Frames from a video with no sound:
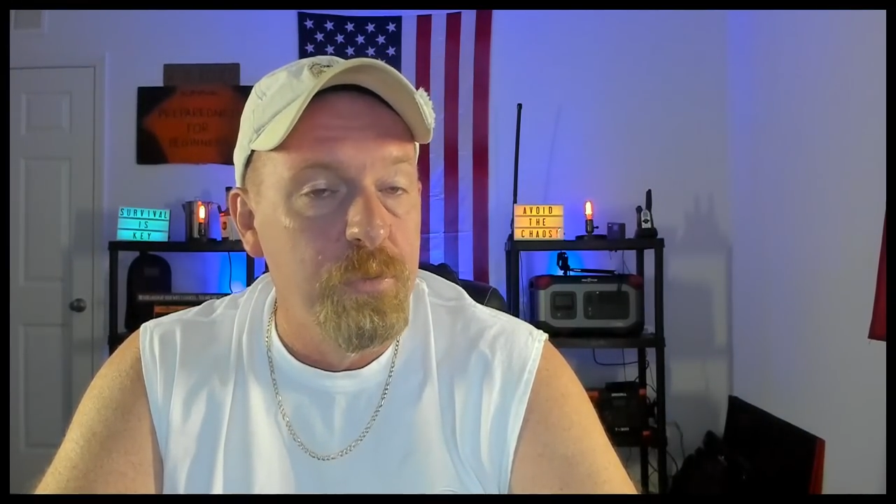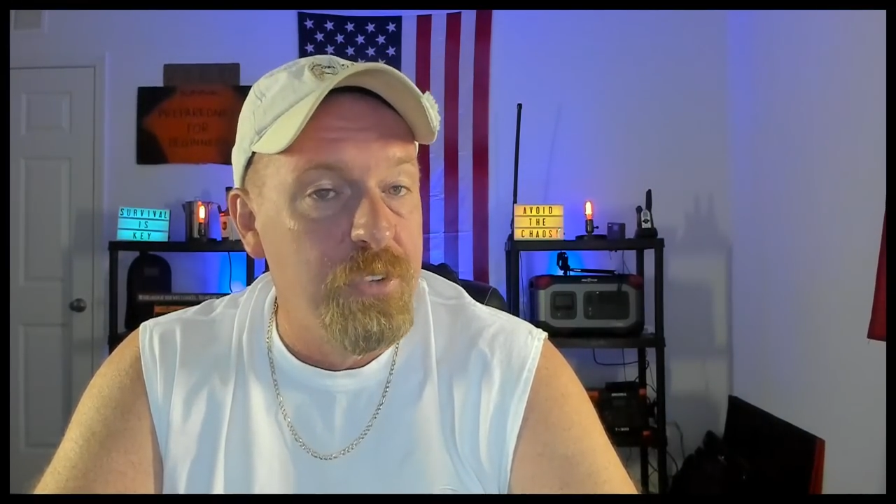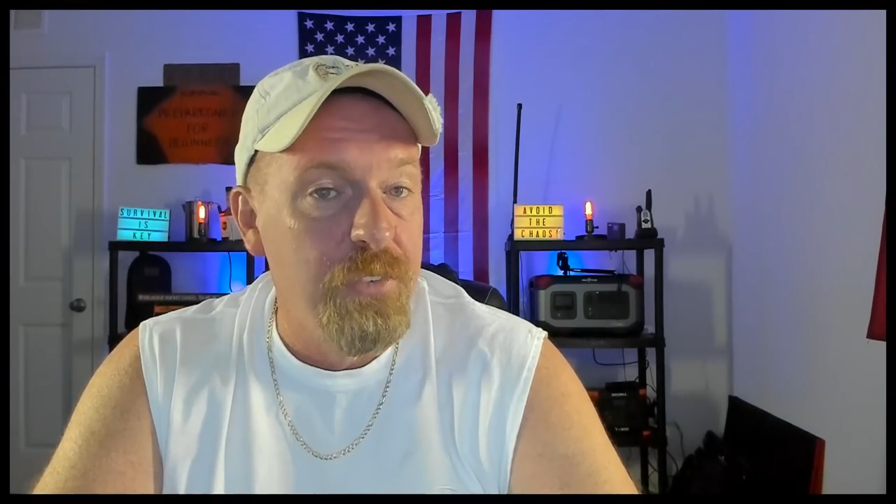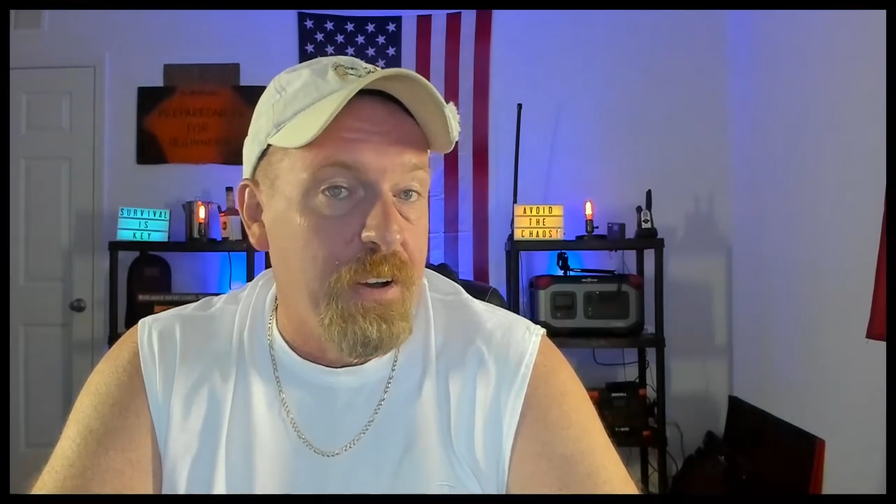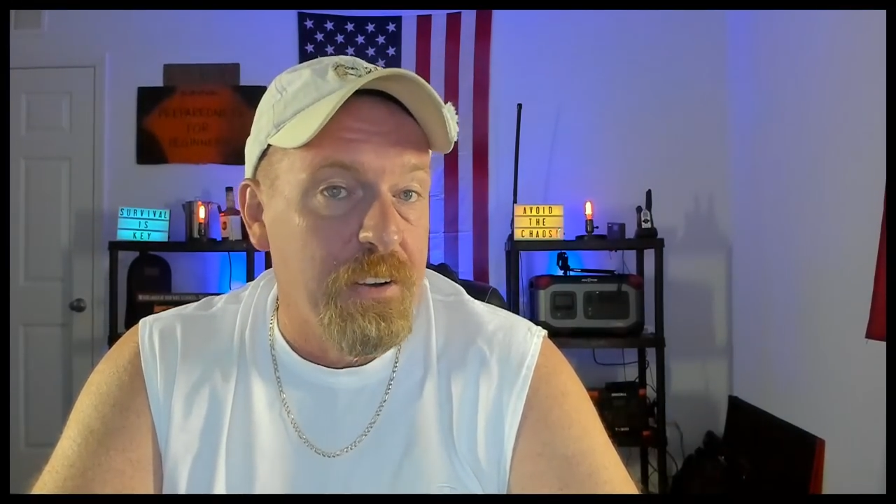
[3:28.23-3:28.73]

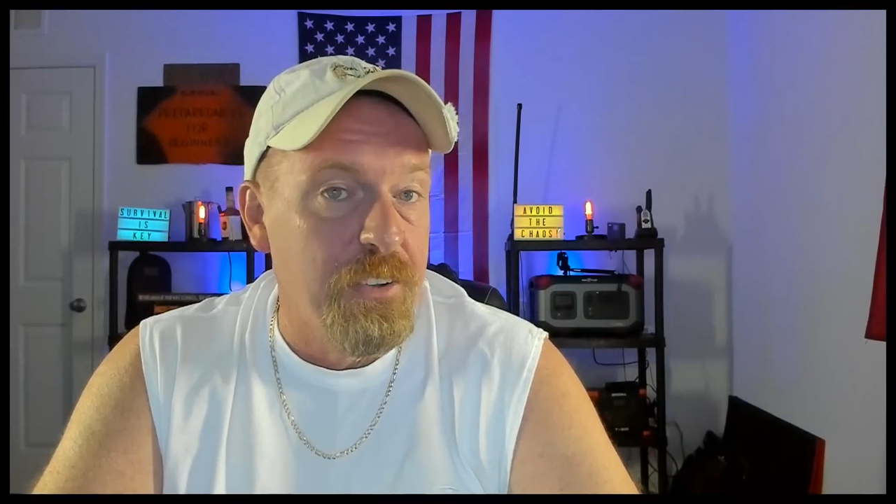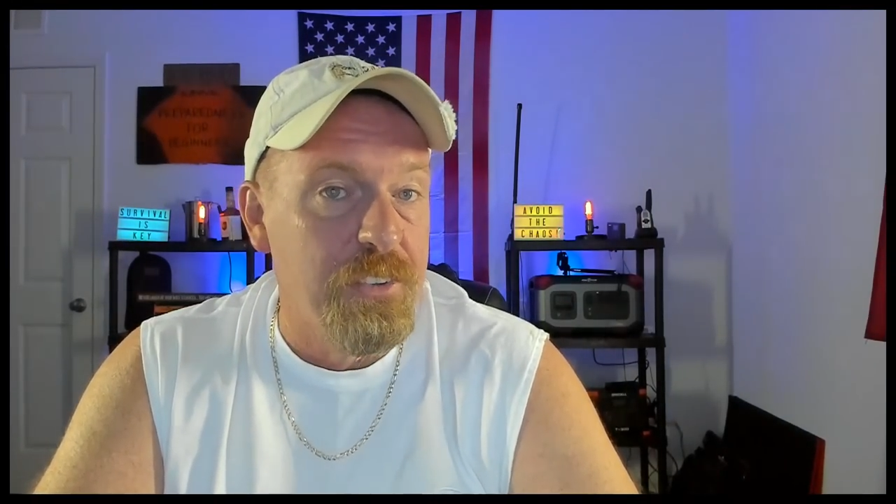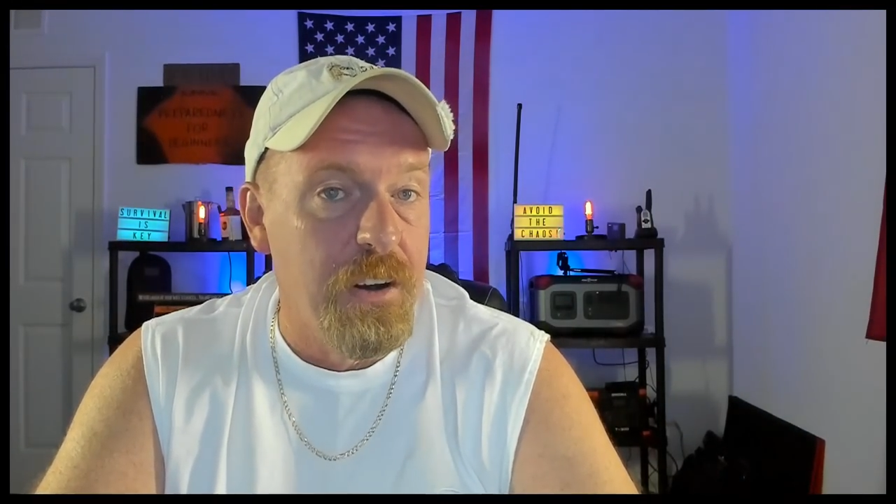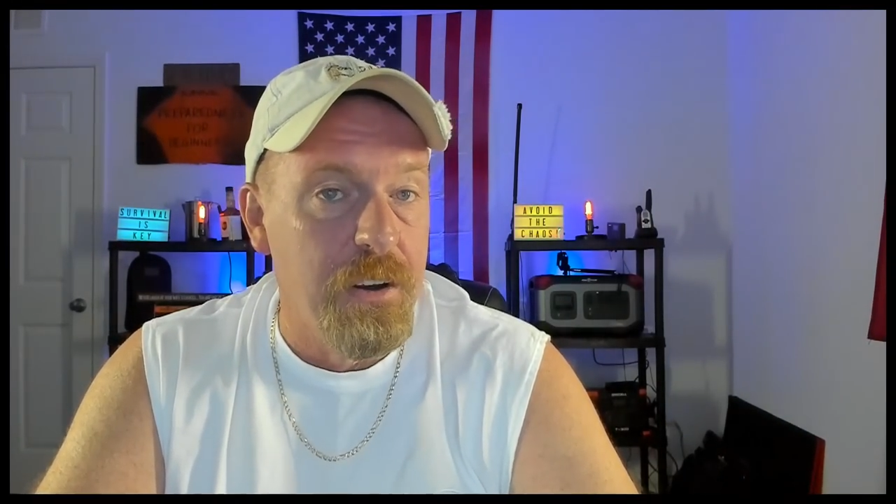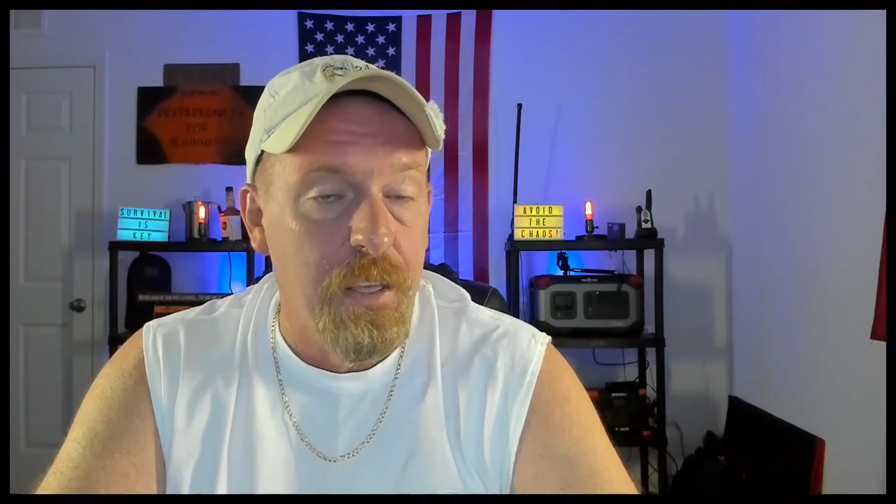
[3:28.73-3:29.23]
see if I could just
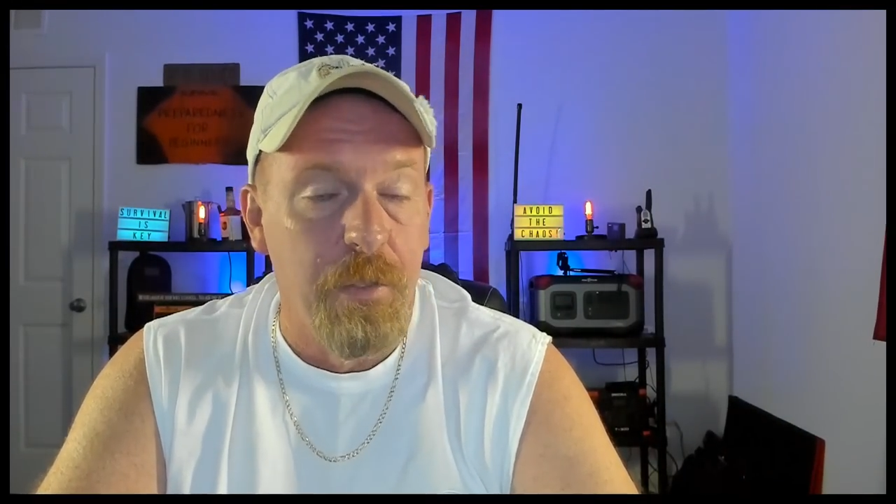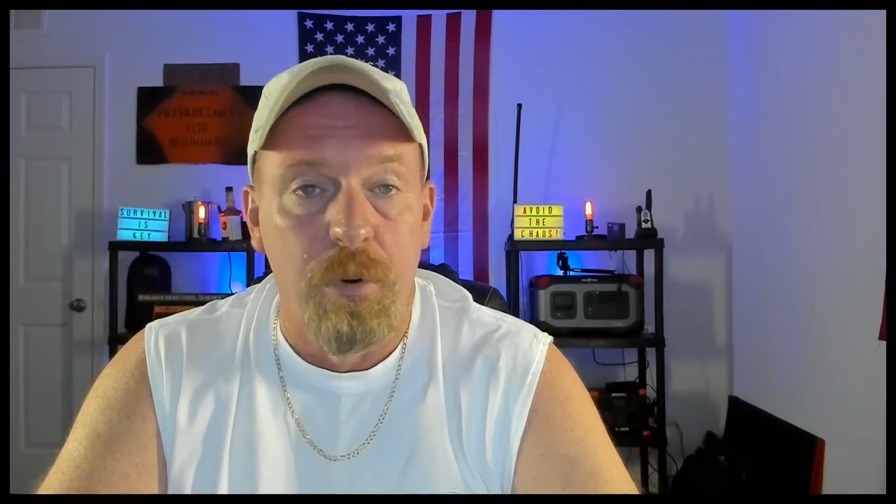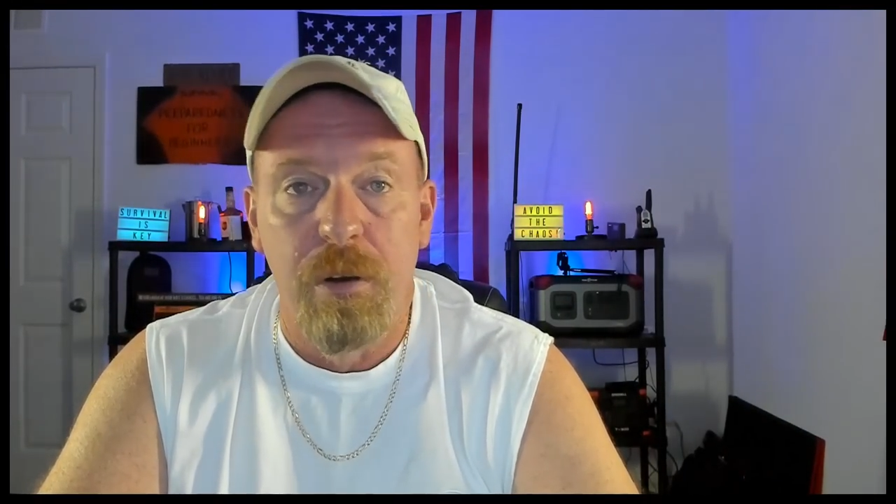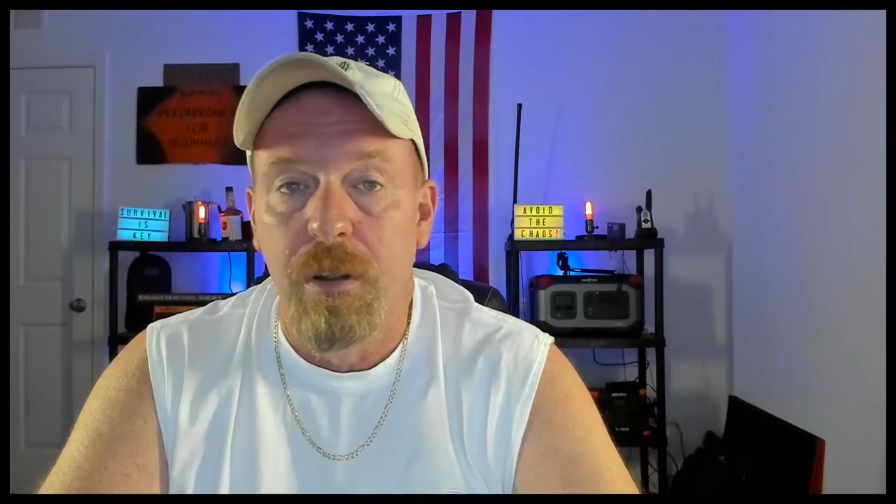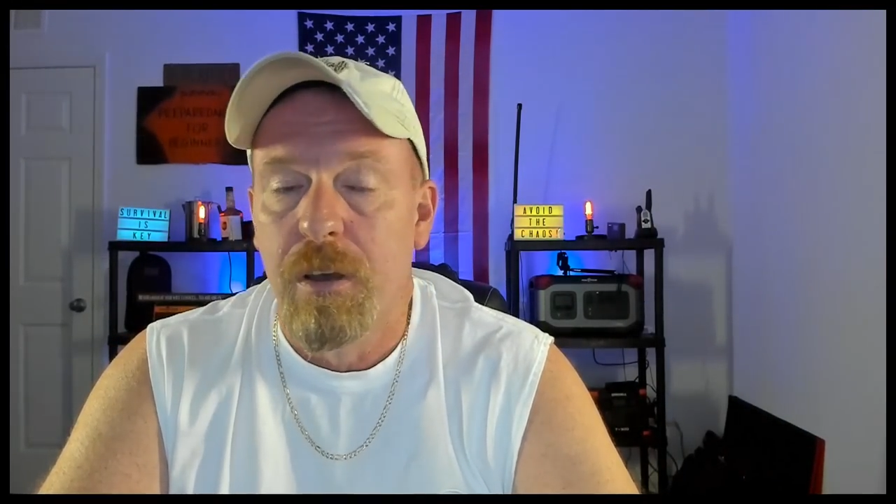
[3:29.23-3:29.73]
get another one.